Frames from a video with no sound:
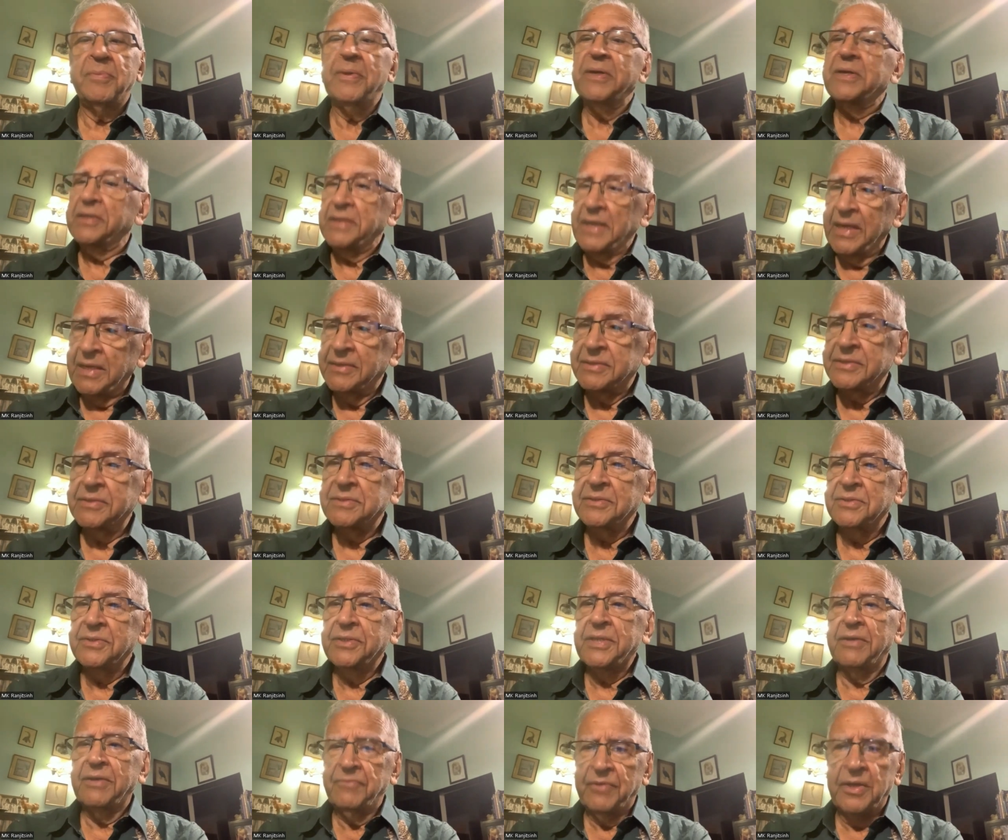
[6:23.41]
But yes,
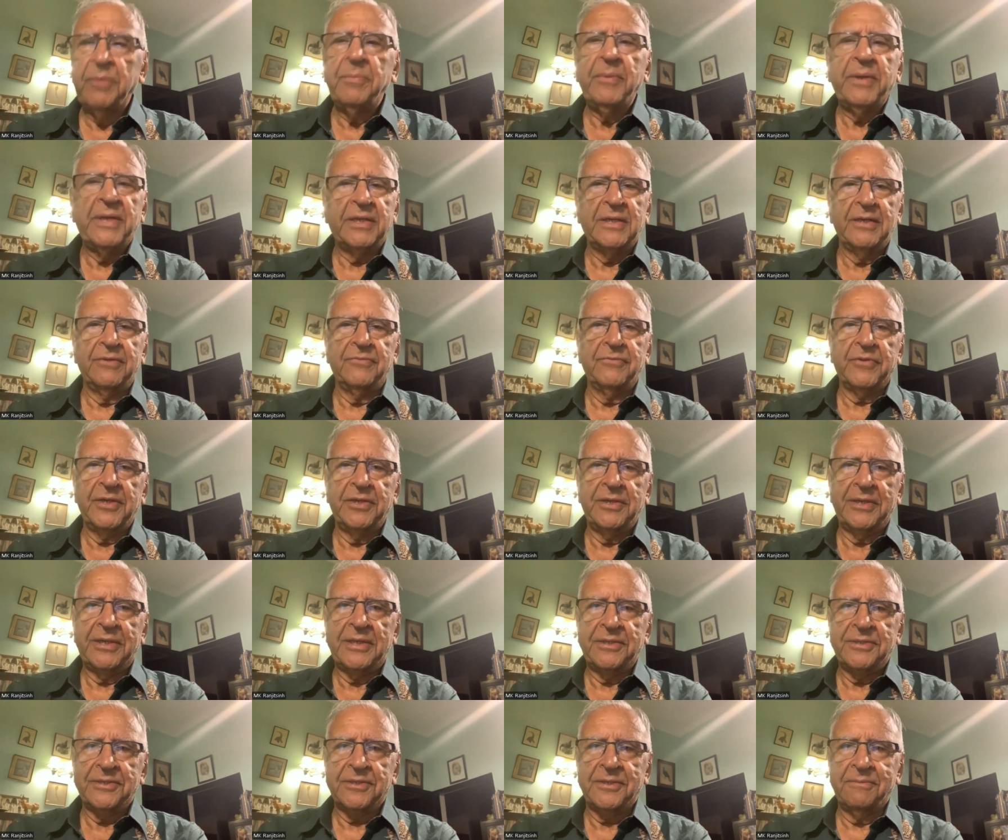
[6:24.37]
there will be
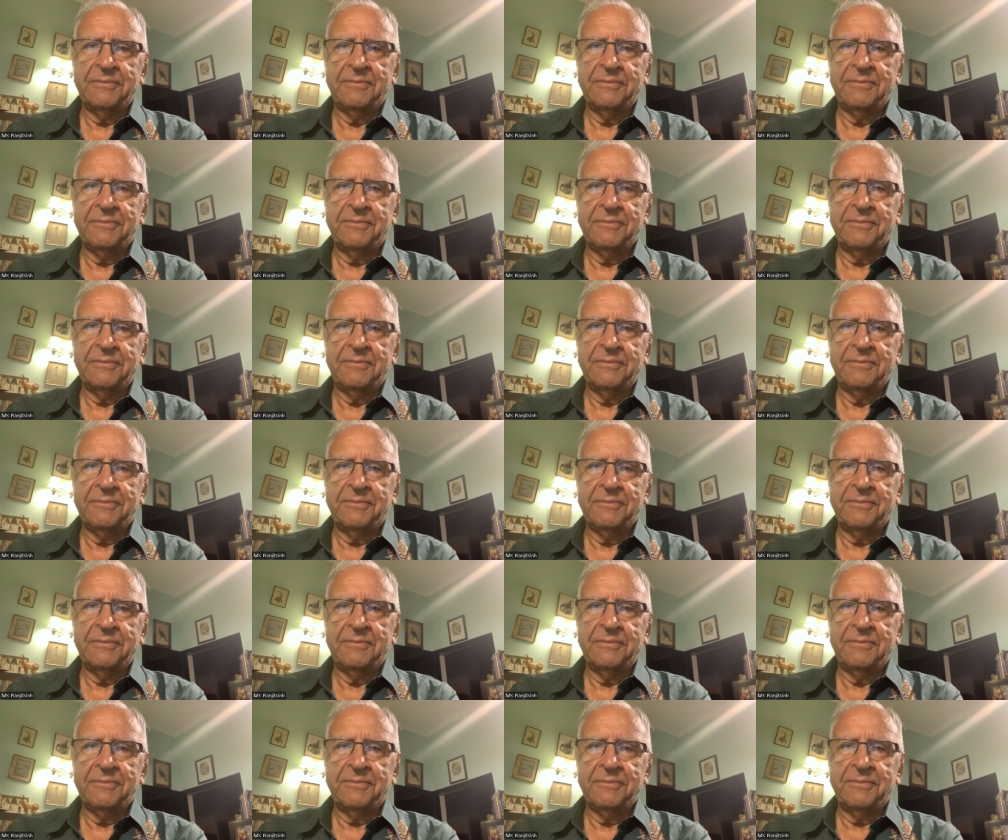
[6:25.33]
confrontation.